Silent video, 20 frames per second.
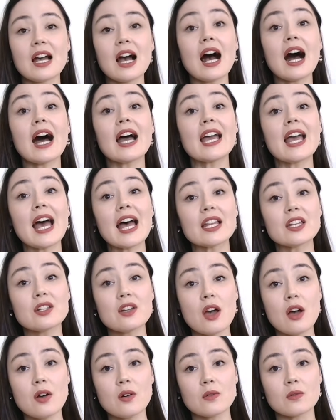I had
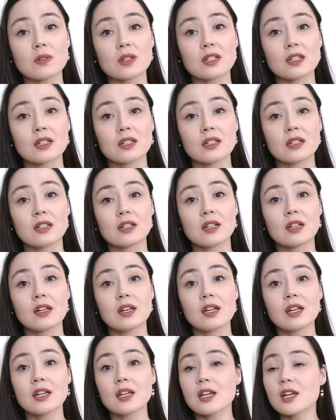known,
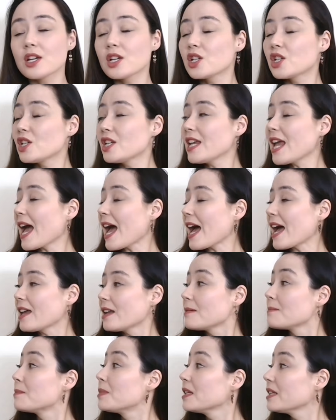she
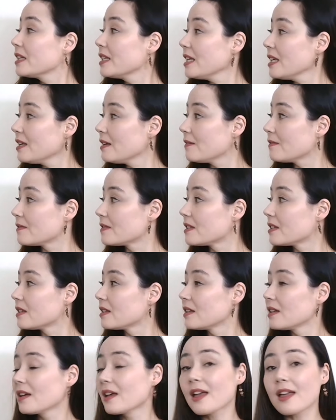had believed,
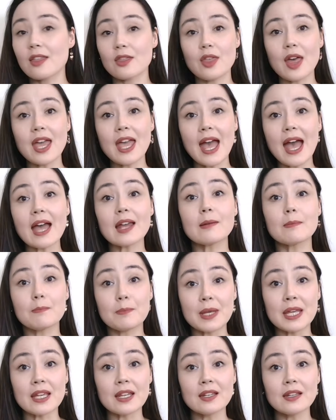they had
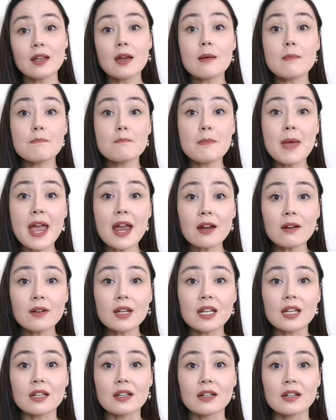been
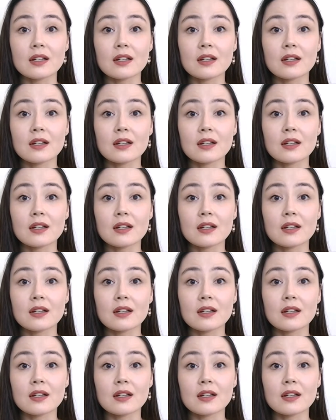married.